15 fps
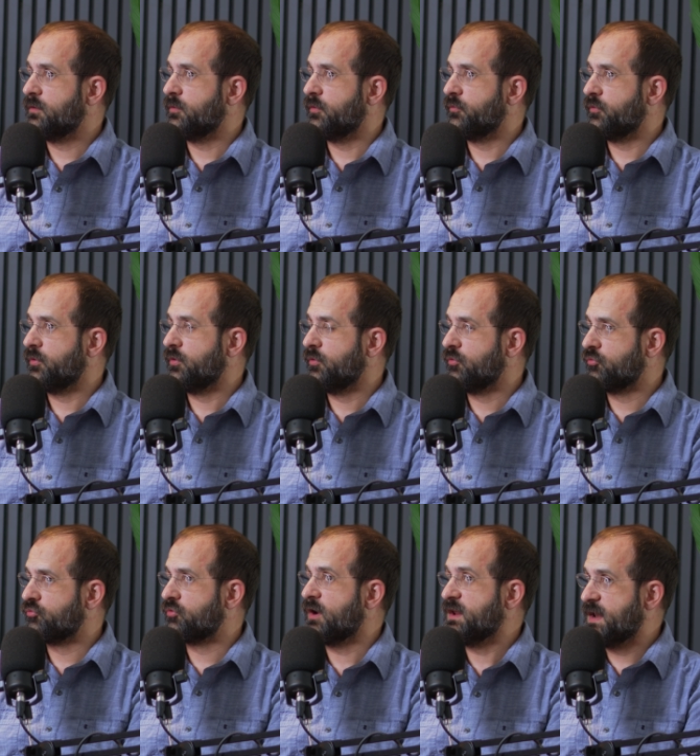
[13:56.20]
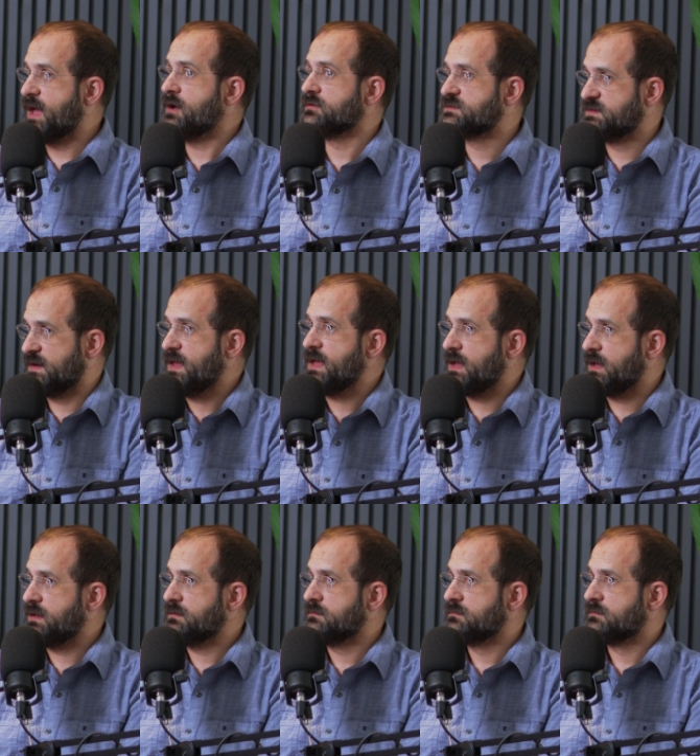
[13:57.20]
it's hard. Right now,
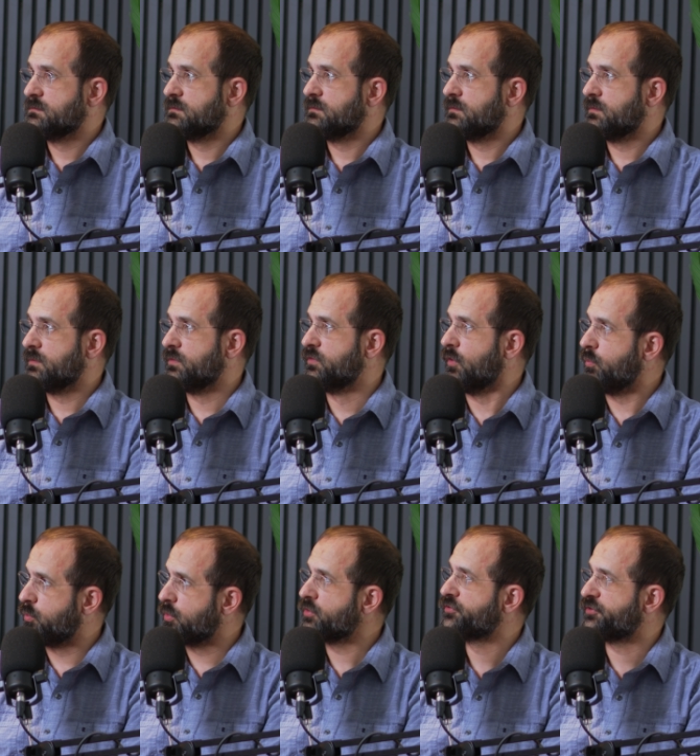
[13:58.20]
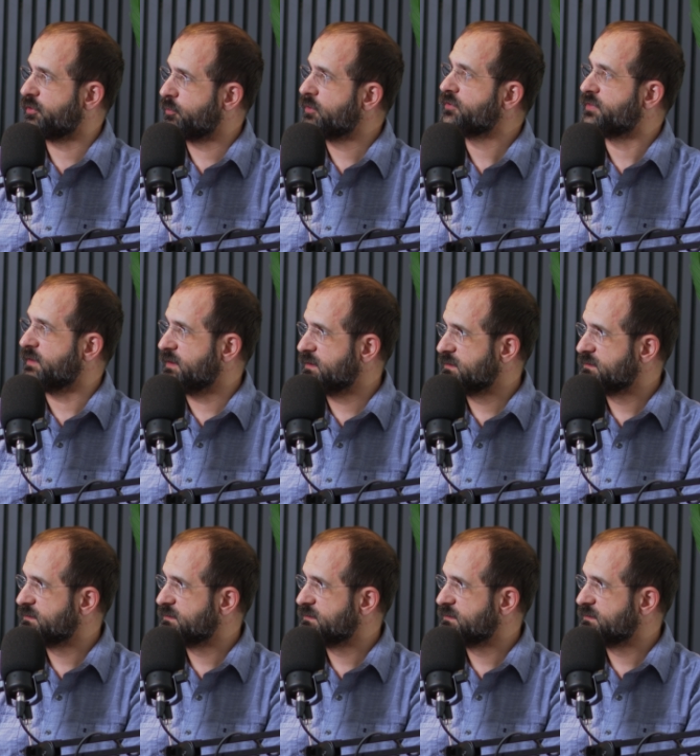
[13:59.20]
today, the warts are worth it.